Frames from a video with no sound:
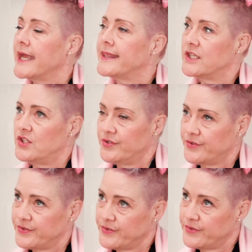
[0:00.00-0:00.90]
And then you
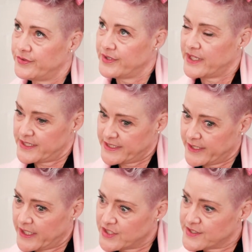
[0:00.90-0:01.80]
get
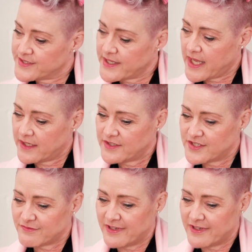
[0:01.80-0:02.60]
teenagers and